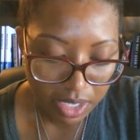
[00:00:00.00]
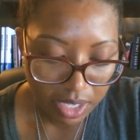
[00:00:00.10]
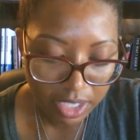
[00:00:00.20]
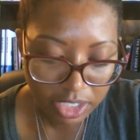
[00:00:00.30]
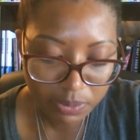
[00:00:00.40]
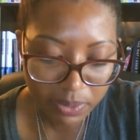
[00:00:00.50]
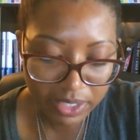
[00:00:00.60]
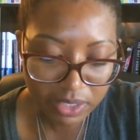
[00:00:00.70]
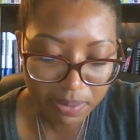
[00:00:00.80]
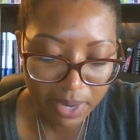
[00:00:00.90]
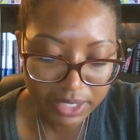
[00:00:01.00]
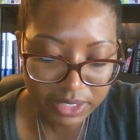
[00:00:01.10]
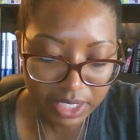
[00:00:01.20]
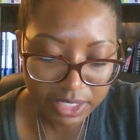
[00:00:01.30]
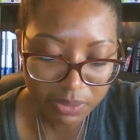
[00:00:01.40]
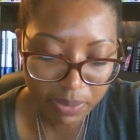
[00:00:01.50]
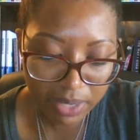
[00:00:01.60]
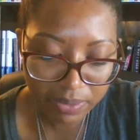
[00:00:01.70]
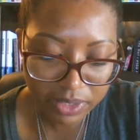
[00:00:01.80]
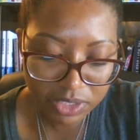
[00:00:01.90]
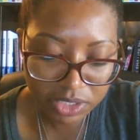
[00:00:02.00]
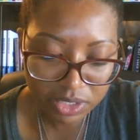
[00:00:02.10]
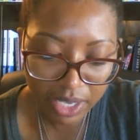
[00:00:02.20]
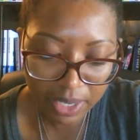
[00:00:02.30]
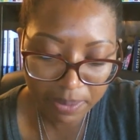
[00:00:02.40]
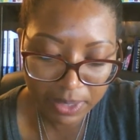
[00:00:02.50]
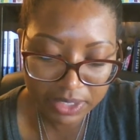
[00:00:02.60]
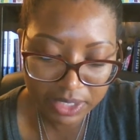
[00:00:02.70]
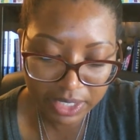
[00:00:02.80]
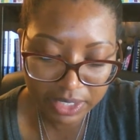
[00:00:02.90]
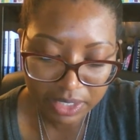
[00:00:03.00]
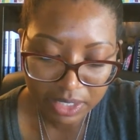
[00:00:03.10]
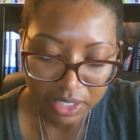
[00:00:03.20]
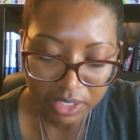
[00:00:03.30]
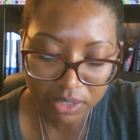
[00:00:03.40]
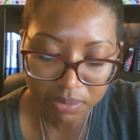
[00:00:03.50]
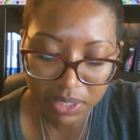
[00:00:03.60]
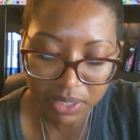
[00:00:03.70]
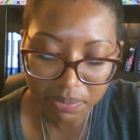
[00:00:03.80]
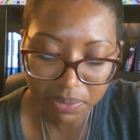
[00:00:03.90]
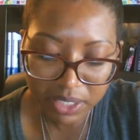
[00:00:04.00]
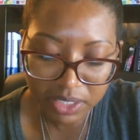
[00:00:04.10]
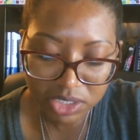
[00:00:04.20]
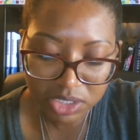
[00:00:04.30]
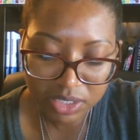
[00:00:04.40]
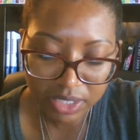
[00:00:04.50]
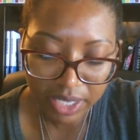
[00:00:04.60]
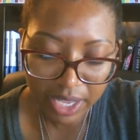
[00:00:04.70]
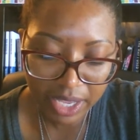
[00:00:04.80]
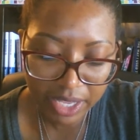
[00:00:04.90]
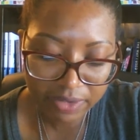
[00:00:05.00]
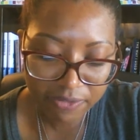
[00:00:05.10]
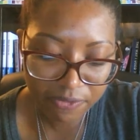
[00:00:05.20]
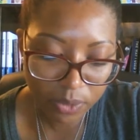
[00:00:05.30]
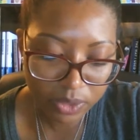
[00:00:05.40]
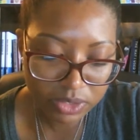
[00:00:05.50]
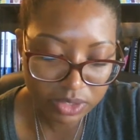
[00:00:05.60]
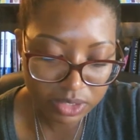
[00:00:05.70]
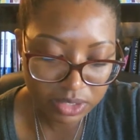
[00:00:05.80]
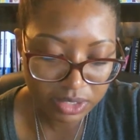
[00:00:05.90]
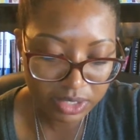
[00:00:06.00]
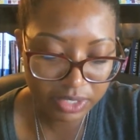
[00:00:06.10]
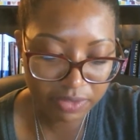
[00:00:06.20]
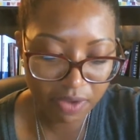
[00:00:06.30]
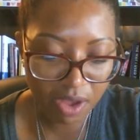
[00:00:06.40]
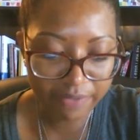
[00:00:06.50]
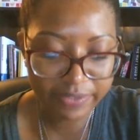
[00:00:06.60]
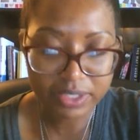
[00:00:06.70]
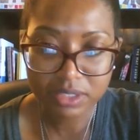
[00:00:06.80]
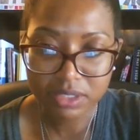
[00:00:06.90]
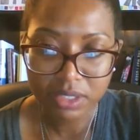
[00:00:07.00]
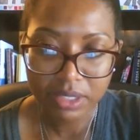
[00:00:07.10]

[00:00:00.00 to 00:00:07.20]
Explain the process by which a president could be impeached and forced to leave office.